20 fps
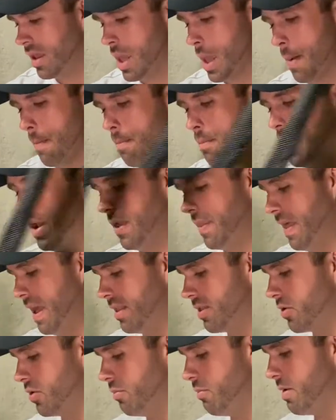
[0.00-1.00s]
But
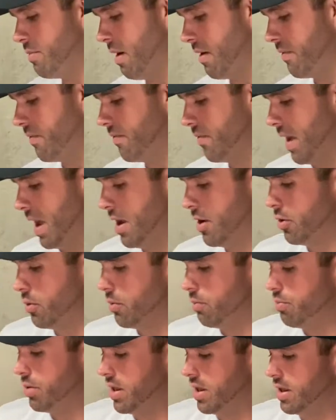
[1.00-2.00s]
that's going to be my final
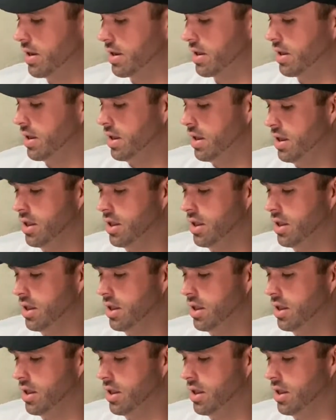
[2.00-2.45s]
pick.